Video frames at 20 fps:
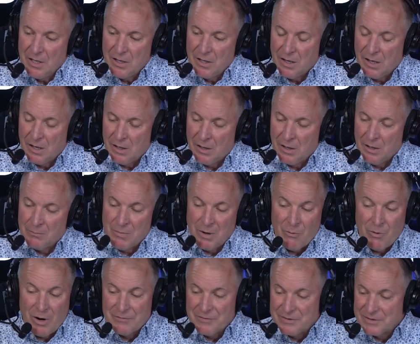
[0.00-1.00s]
My
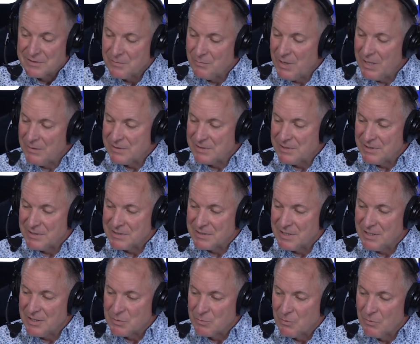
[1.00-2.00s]
wife used to babysit his
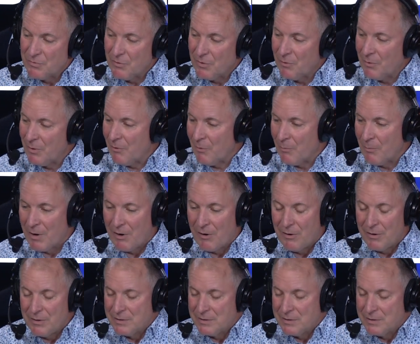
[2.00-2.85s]
kids before we were married,